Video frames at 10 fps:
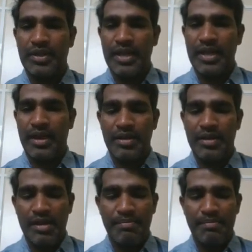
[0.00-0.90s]
Yeah.
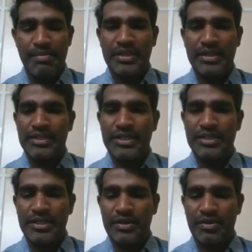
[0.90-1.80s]
Methods
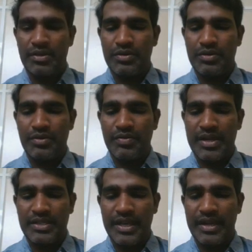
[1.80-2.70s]
is equal to, we
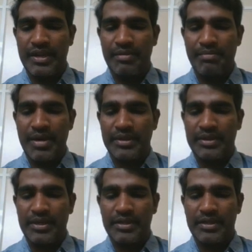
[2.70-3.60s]
are saying
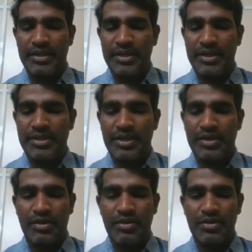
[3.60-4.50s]
method is
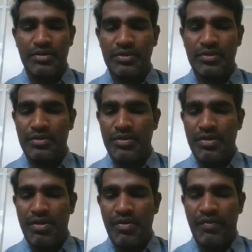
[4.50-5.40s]
equal to
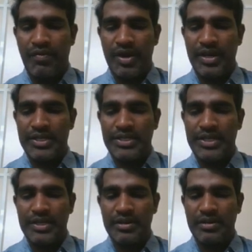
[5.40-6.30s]

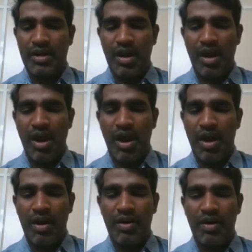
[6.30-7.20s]
function
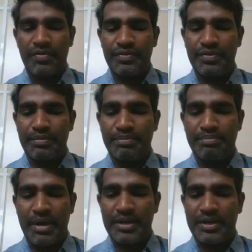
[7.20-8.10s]
of
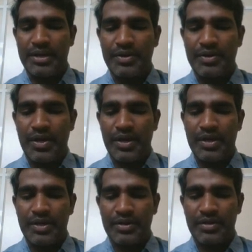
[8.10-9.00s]

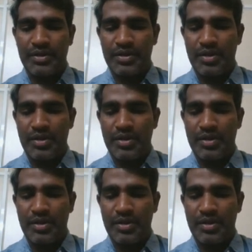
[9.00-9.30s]
particular